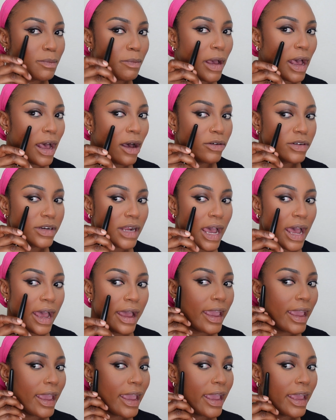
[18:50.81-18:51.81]
powder
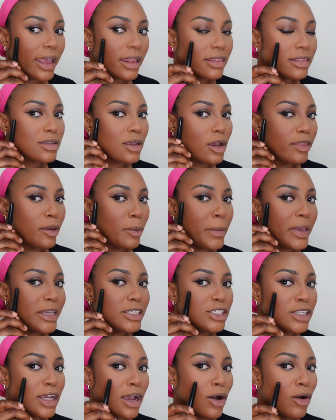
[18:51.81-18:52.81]
and the
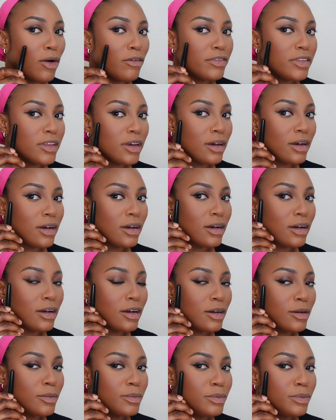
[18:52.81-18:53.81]
mixture of
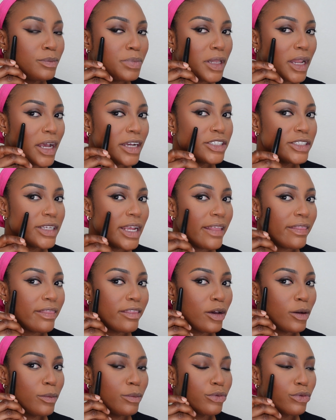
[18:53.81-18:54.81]
the blush and
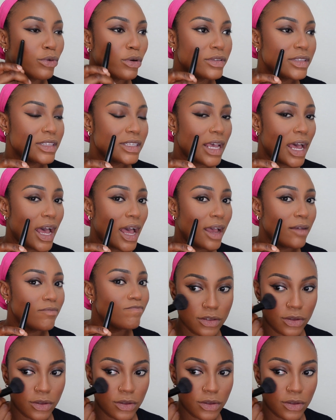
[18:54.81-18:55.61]
the bronzer.